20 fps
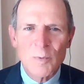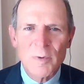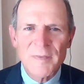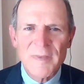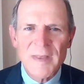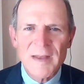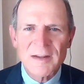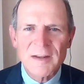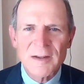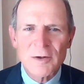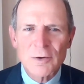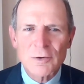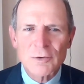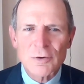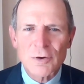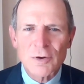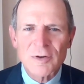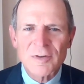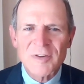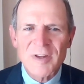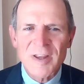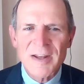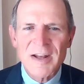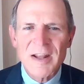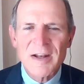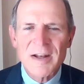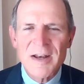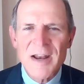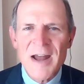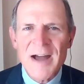When that gear turned
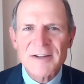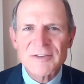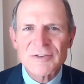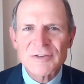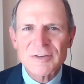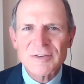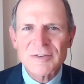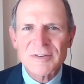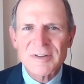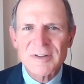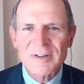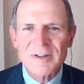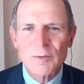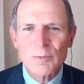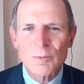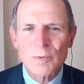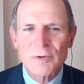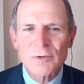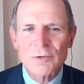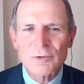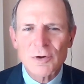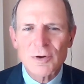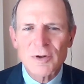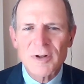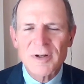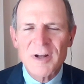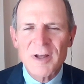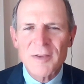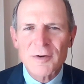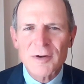10 notches, it would turn
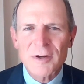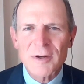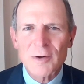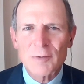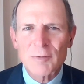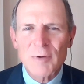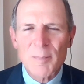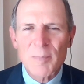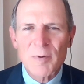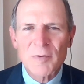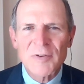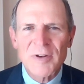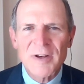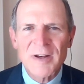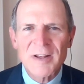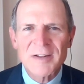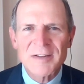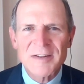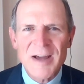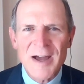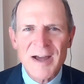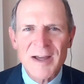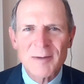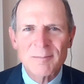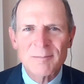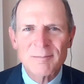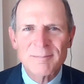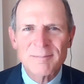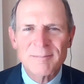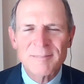another gear representing a
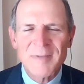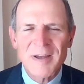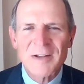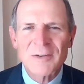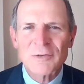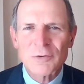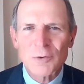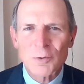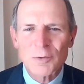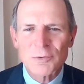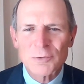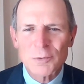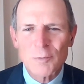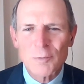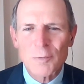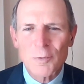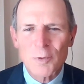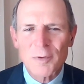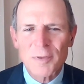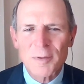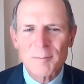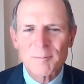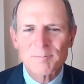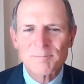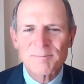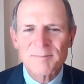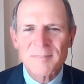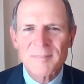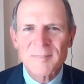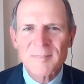dime, and so forth.
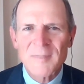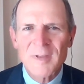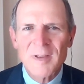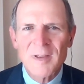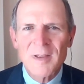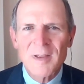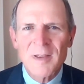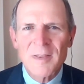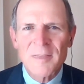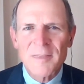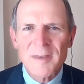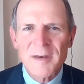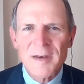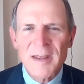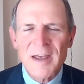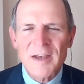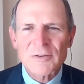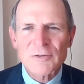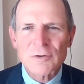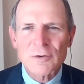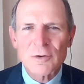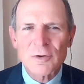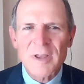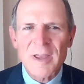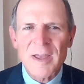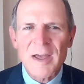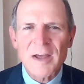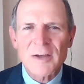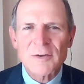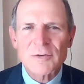The National
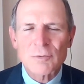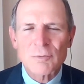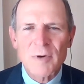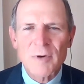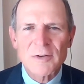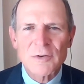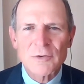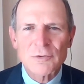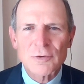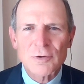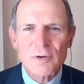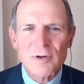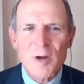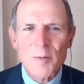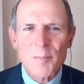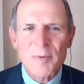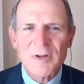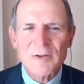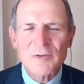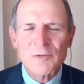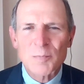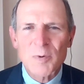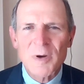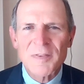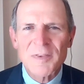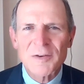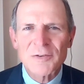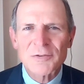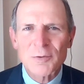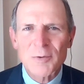Cash Register Company
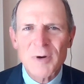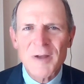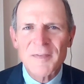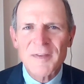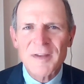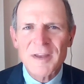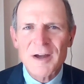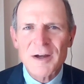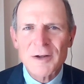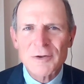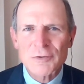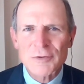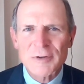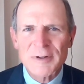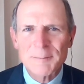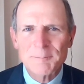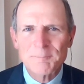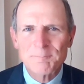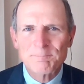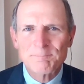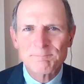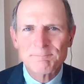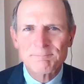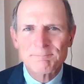spread this around the country.